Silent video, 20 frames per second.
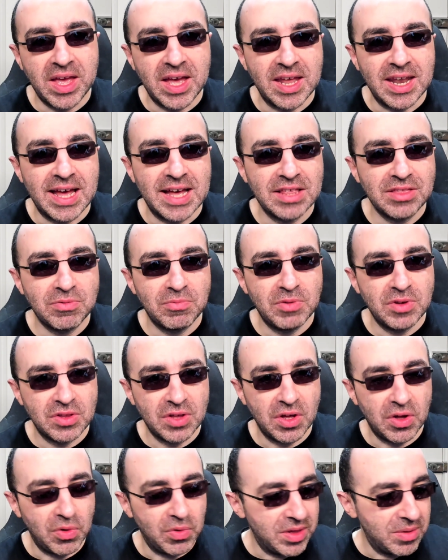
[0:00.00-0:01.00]
And as a
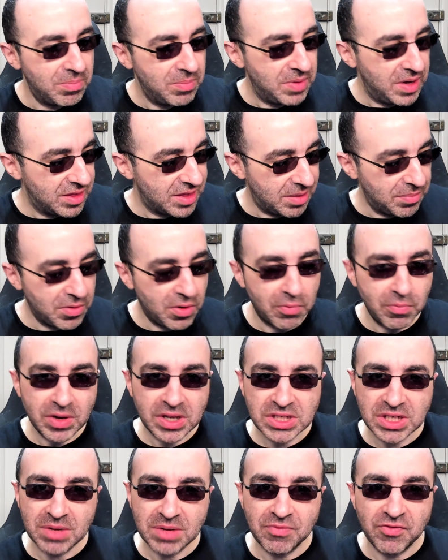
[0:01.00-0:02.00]
result, it means I'm not
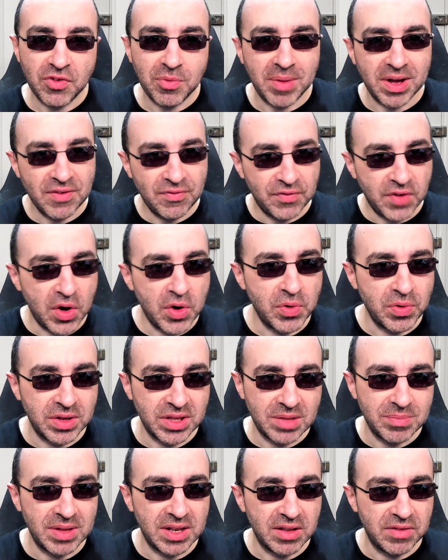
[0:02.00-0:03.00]
reaching for my phone
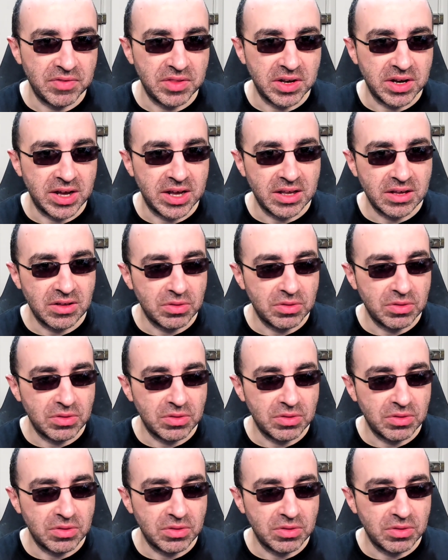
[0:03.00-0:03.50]
in the middle of the night.